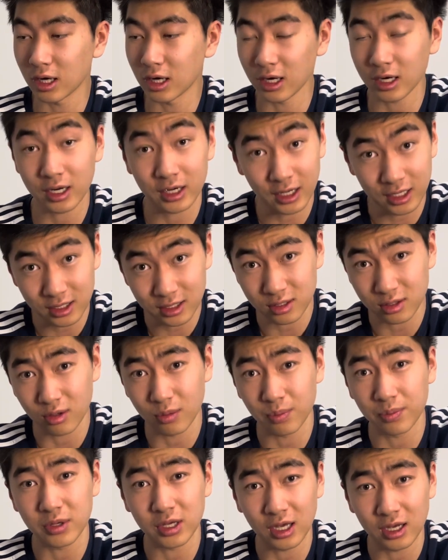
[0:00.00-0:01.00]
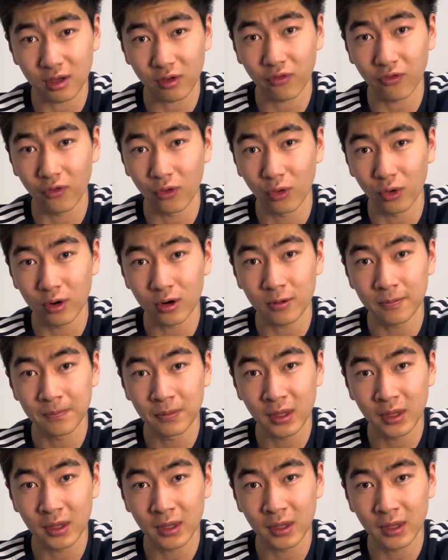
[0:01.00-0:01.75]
connected to a PS4